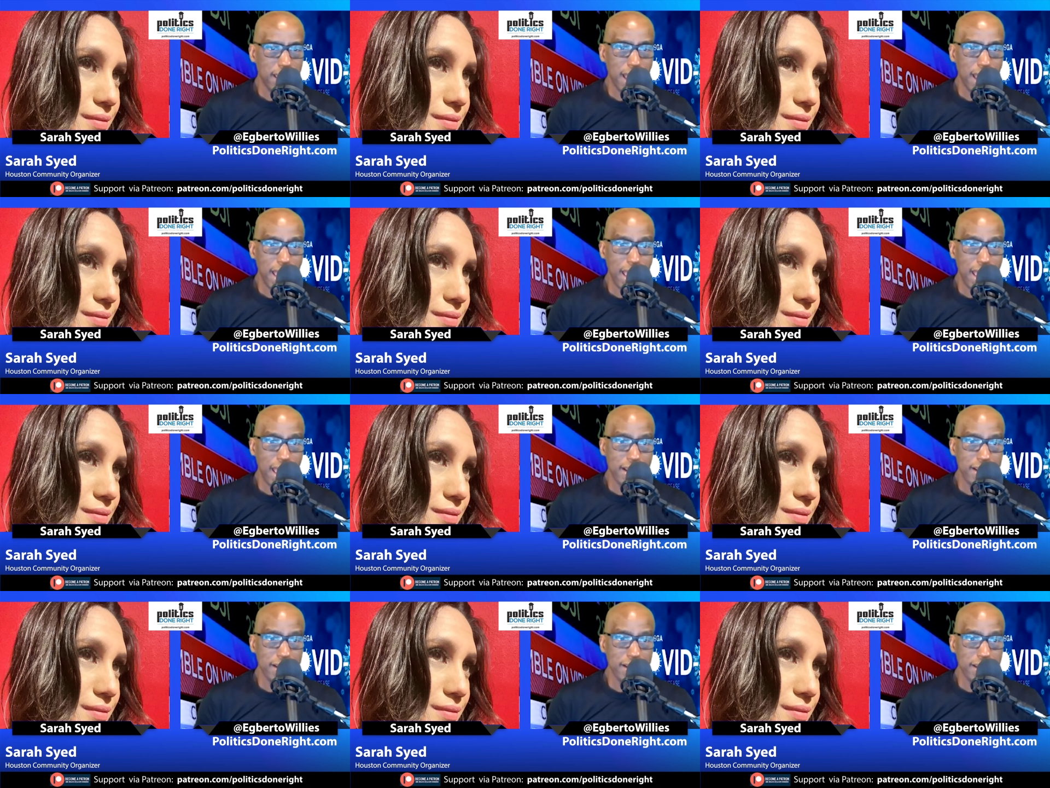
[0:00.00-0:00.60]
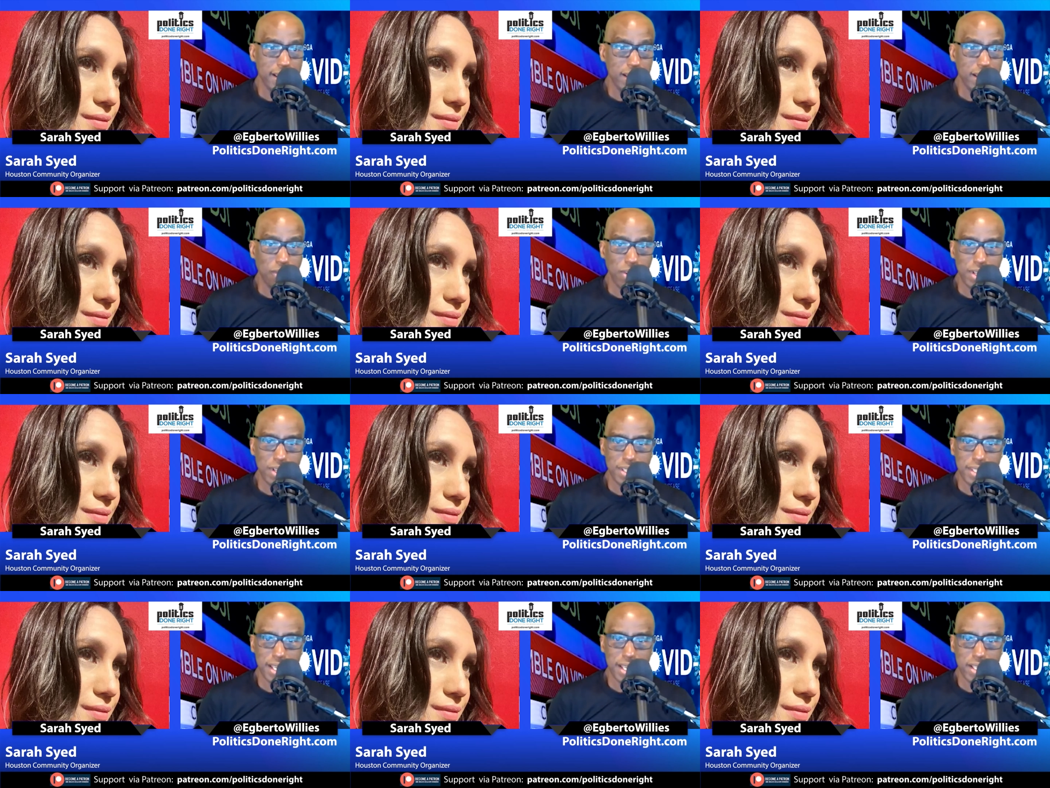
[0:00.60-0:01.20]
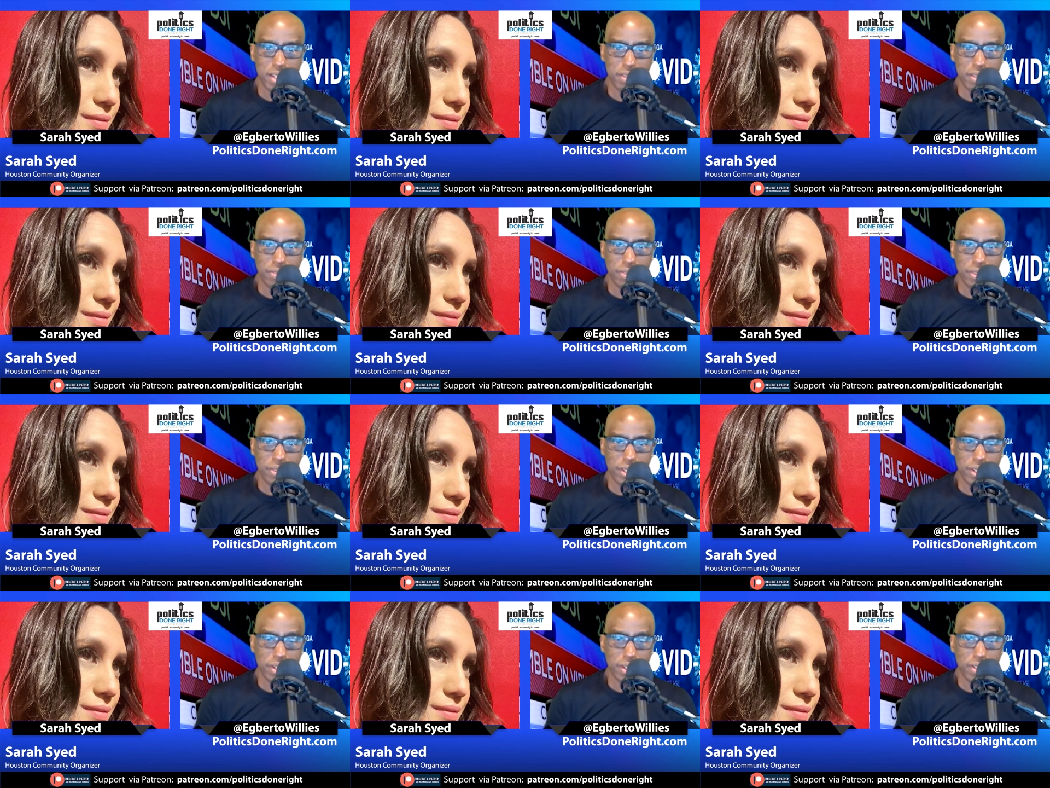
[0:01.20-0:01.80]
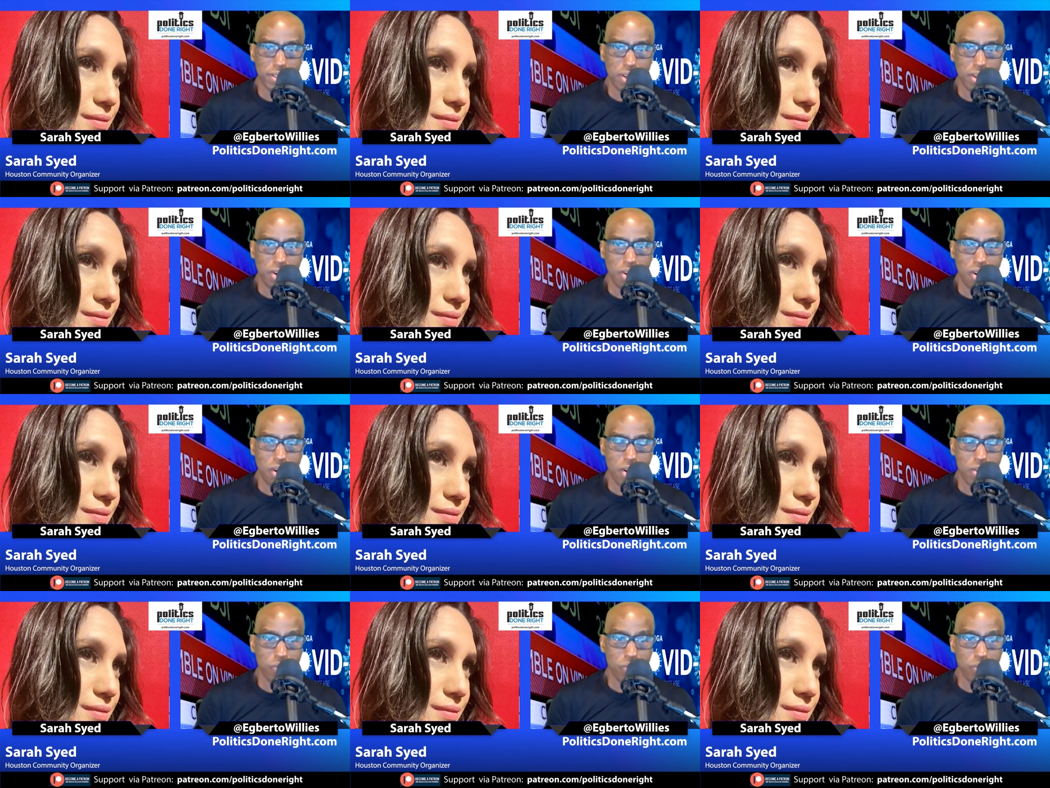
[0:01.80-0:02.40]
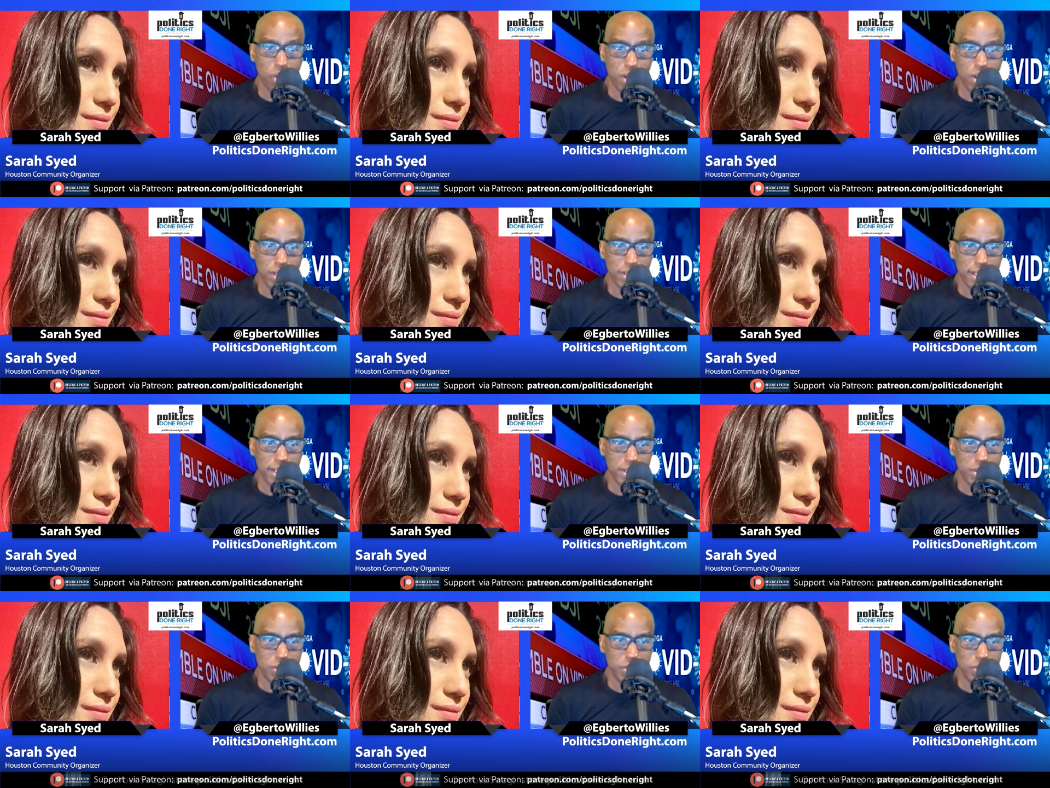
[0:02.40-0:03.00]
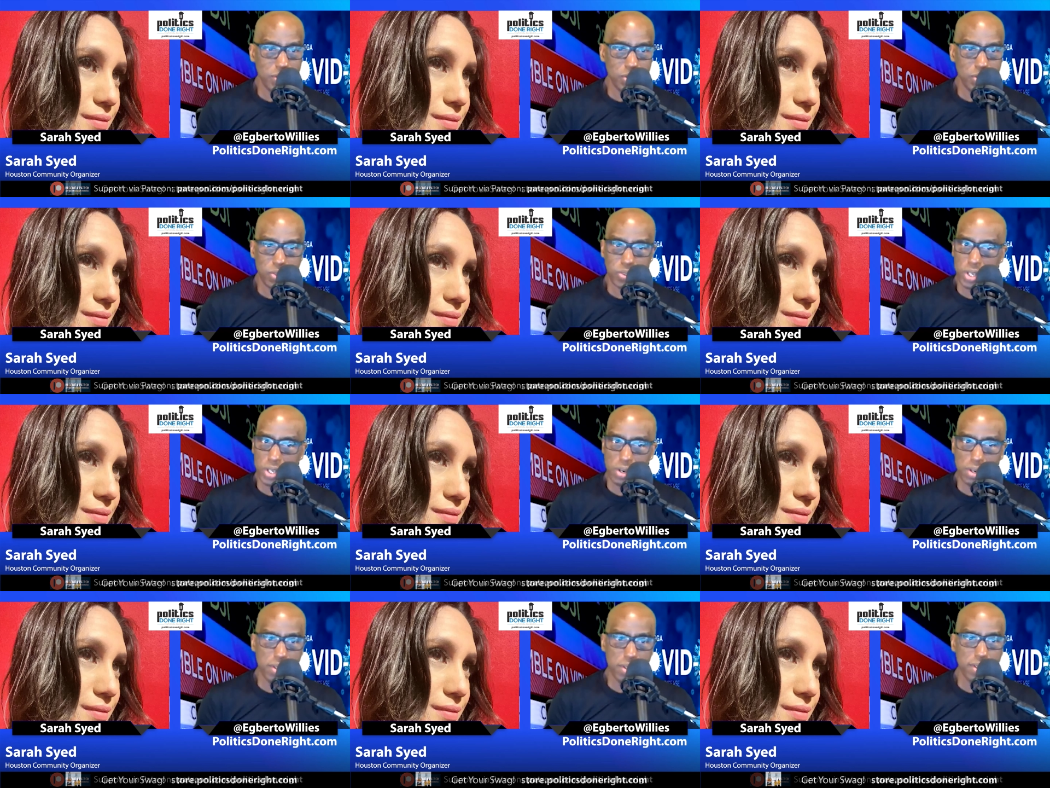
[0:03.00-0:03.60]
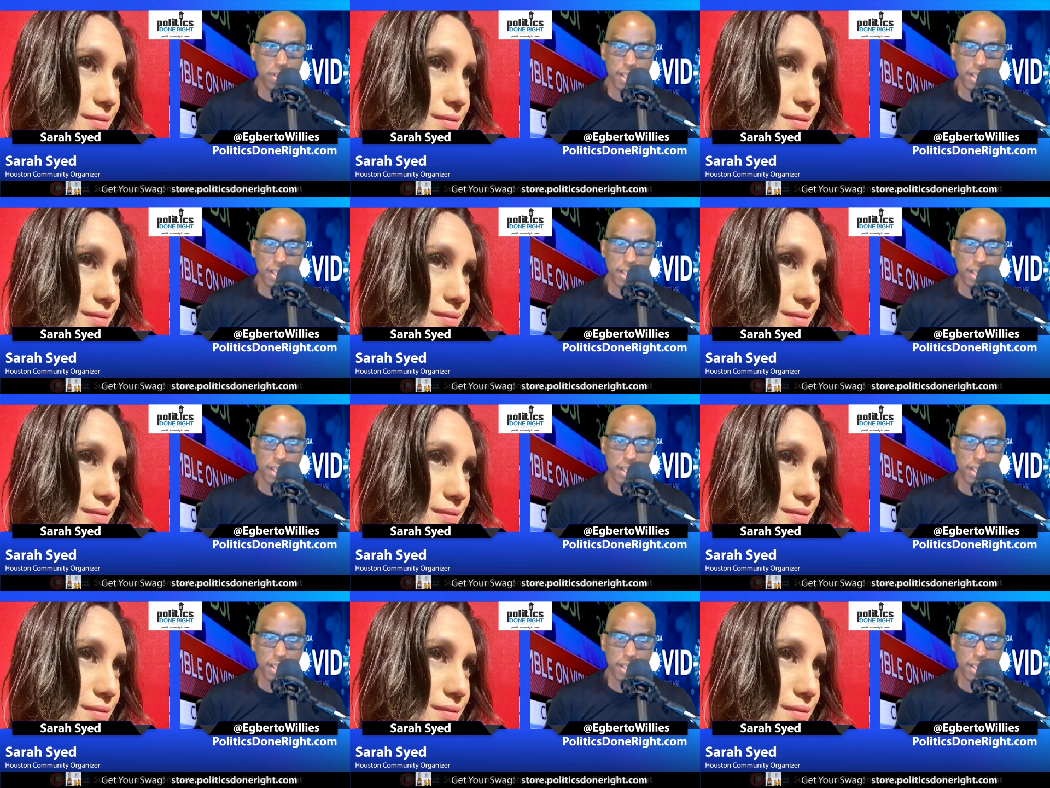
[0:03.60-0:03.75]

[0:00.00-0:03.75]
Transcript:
Speaker 1: And I want to thank you for the hard work that you do there